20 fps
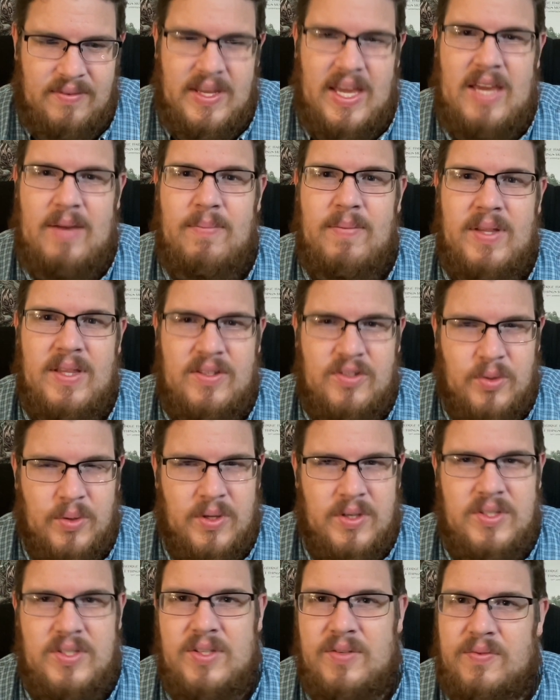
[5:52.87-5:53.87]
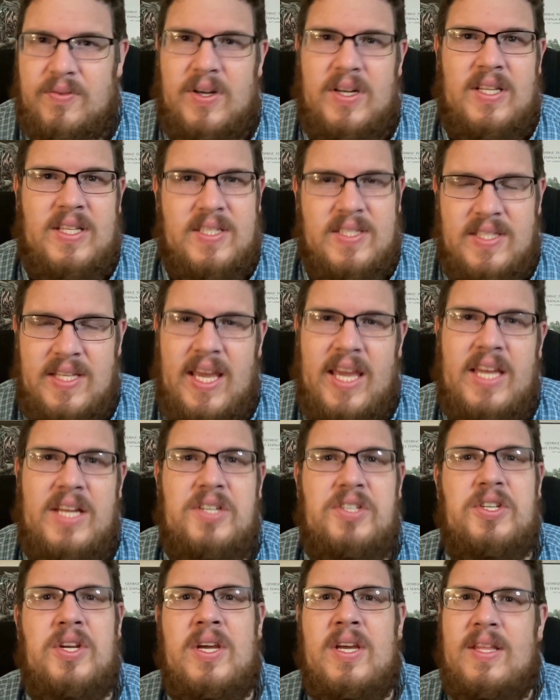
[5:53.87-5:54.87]
came towards the front of the
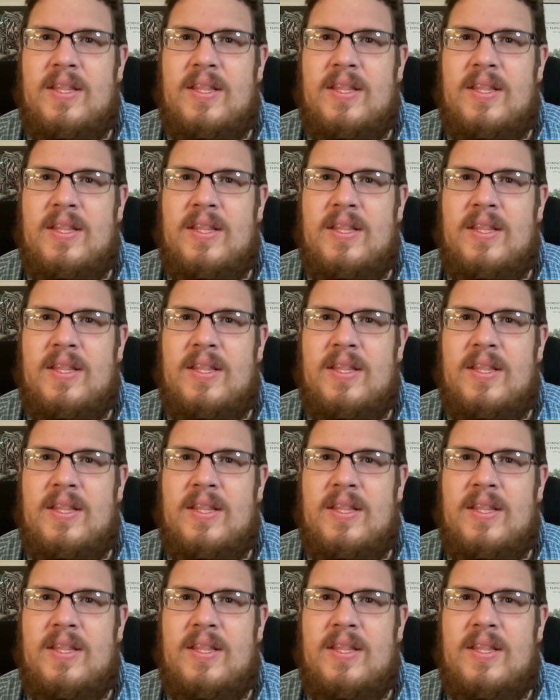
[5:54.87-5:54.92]
stage.